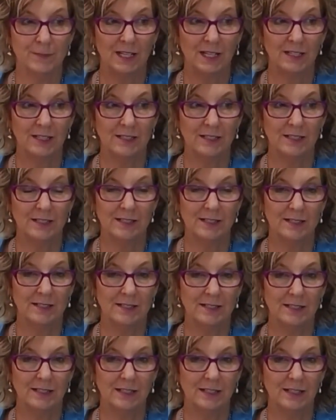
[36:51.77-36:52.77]
it
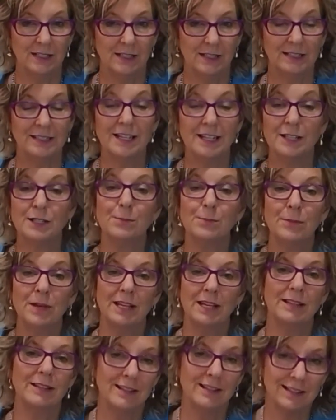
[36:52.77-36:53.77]
doesn't
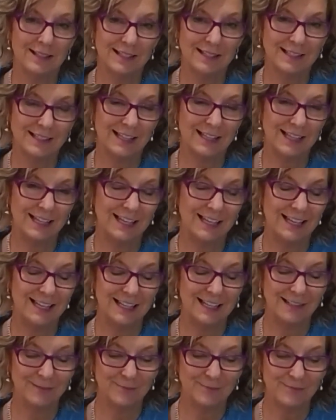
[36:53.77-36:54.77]
mean that
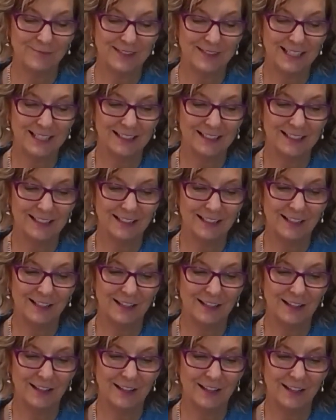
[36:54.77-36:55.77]
the
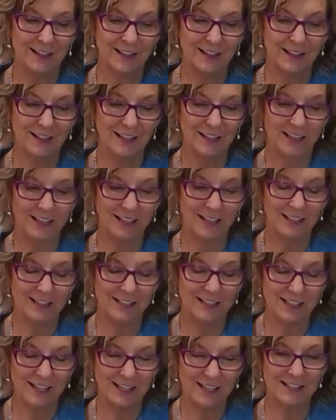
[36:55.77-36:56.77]

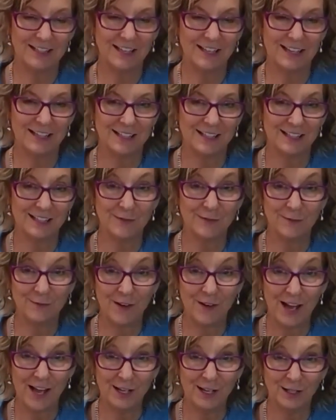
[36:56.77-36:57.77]
CSDS has
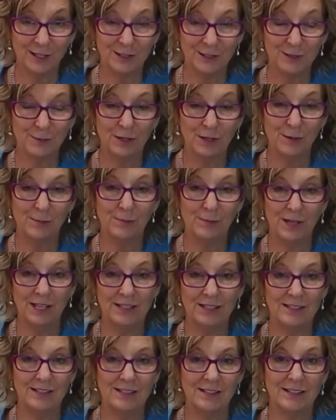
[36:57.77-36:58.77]
failed. What it
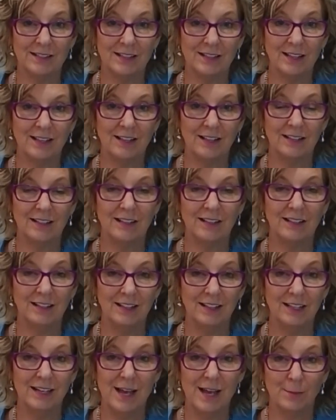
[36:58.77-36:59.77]
means is that
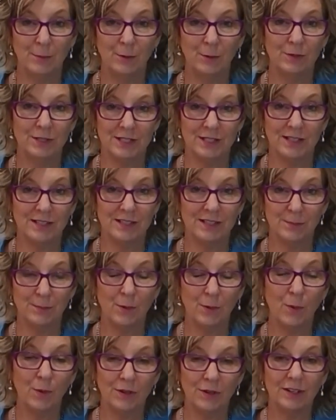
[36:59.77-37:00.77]
the enamel was
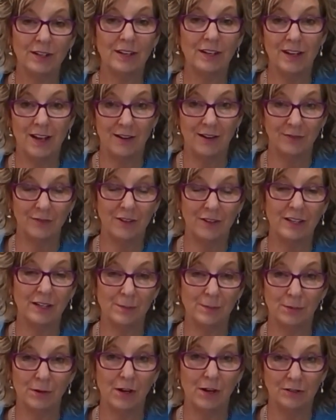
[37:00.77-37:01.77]
unsupported enough that
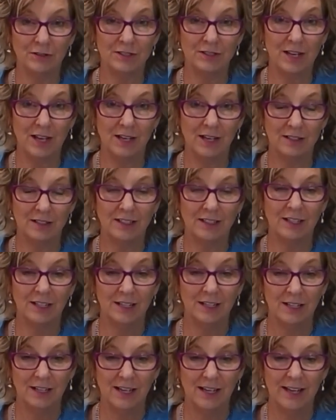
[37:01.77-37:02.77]
it broke down,
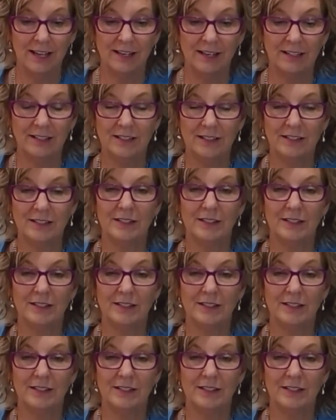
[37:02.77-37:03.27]
and